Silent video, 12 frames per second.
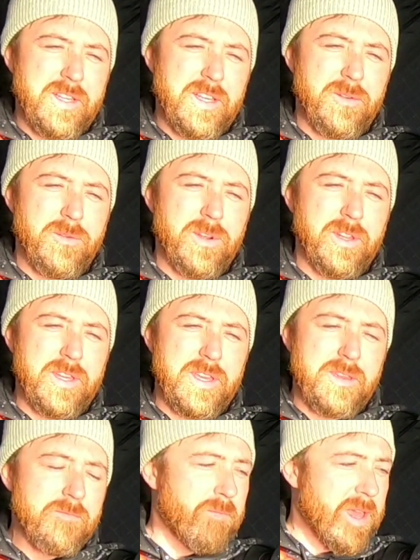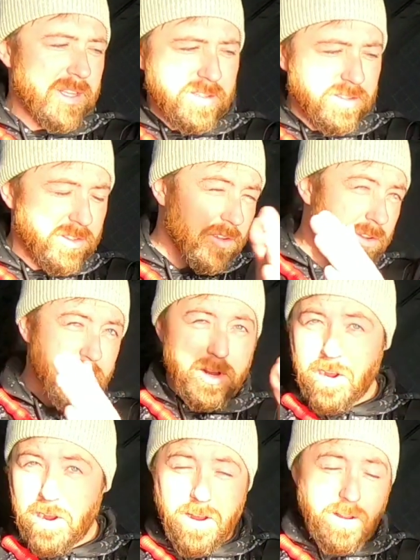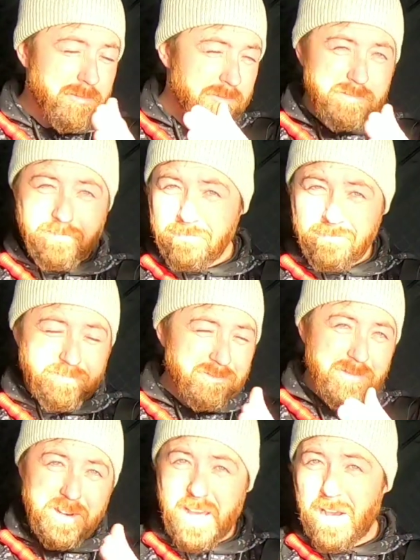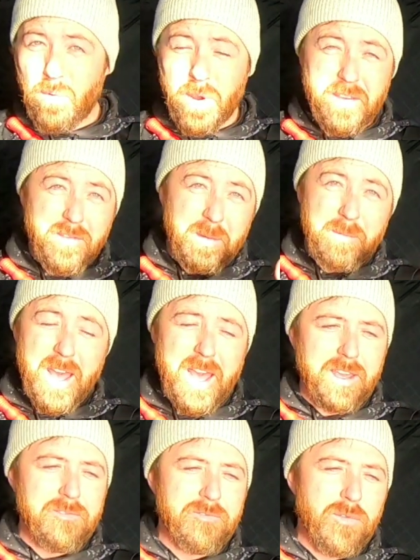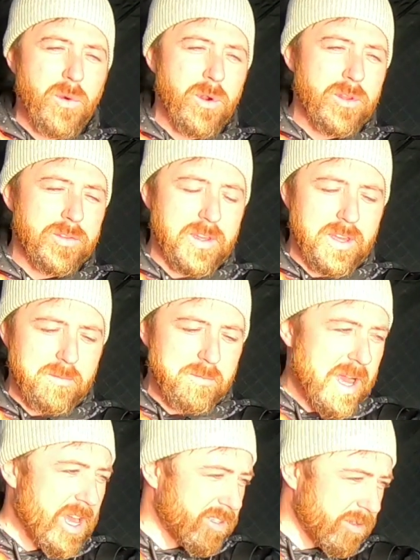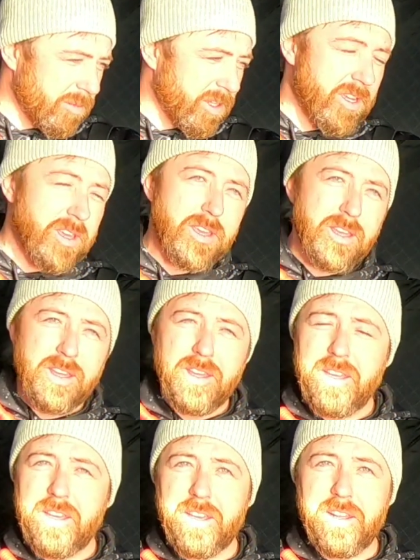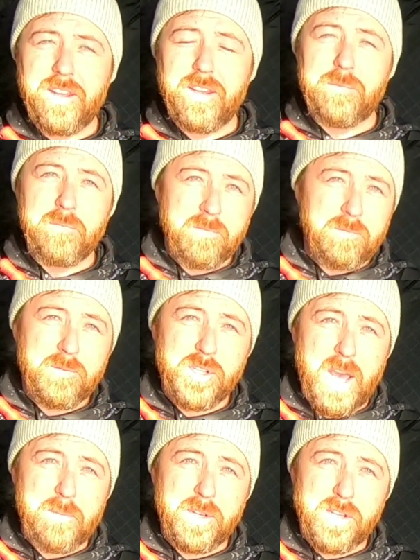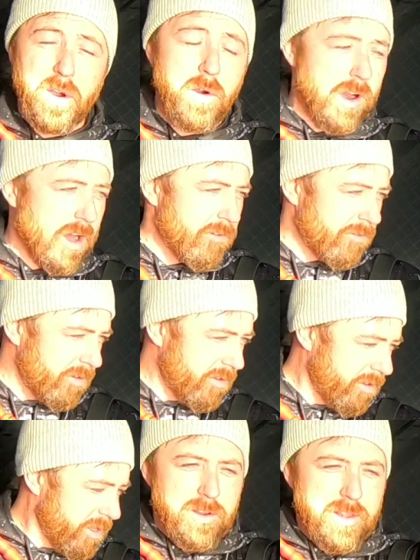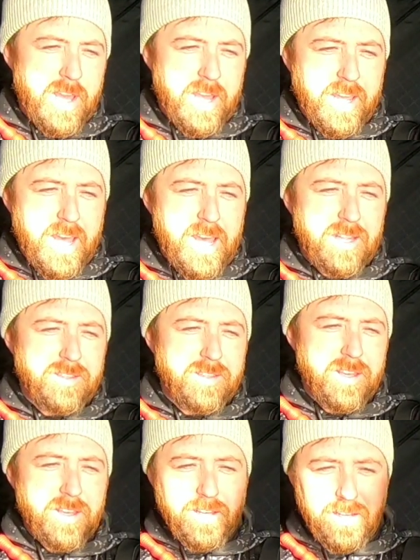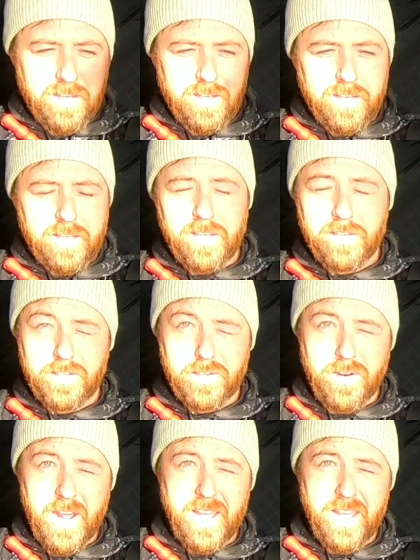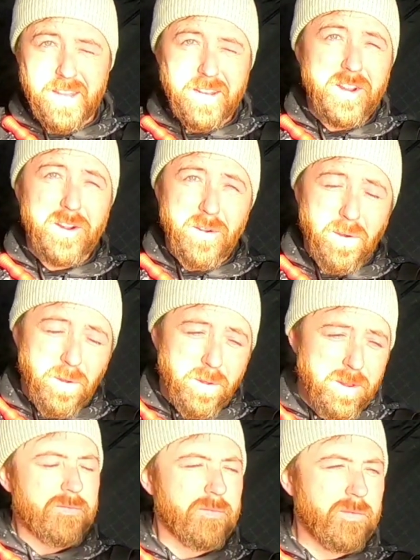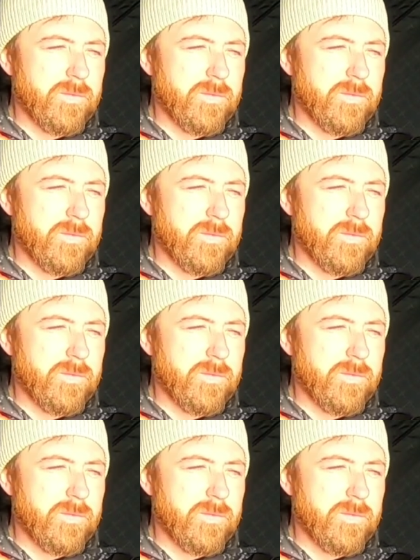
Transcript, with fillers: It really makes it so you're not weaving back and forth and possibly gonna chop a toe off. That guides you straight into your hole.